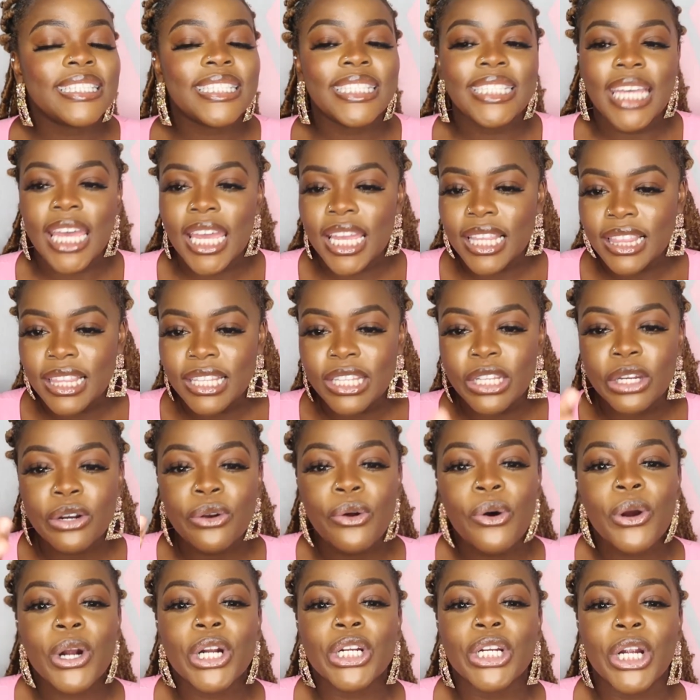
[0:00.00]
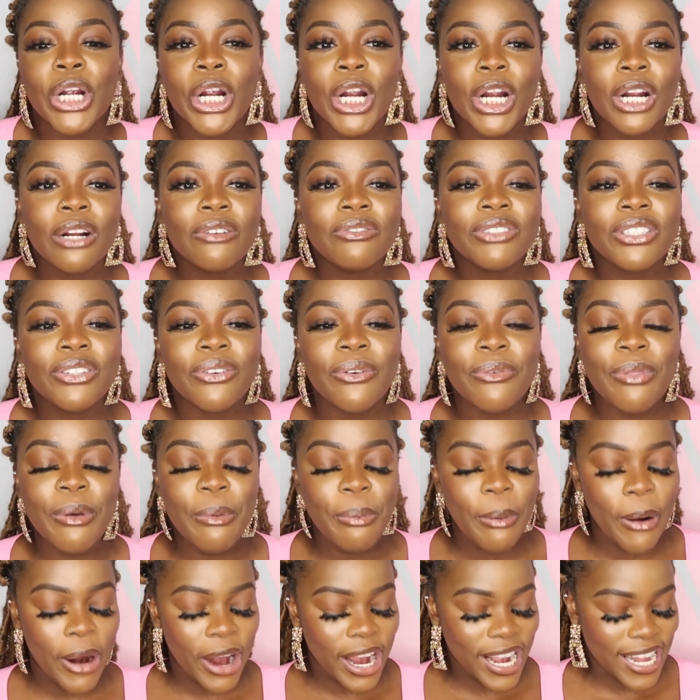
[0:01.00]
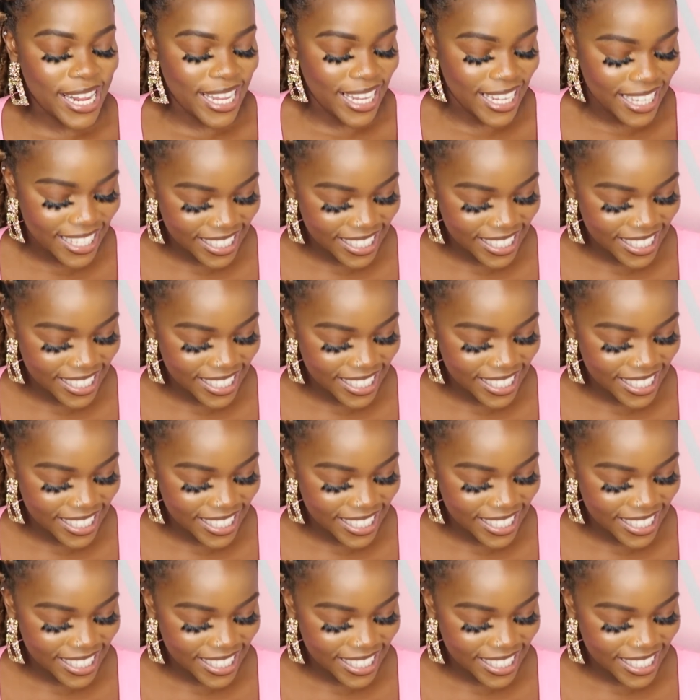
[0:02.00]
take the little hors d'oeuvres from the party.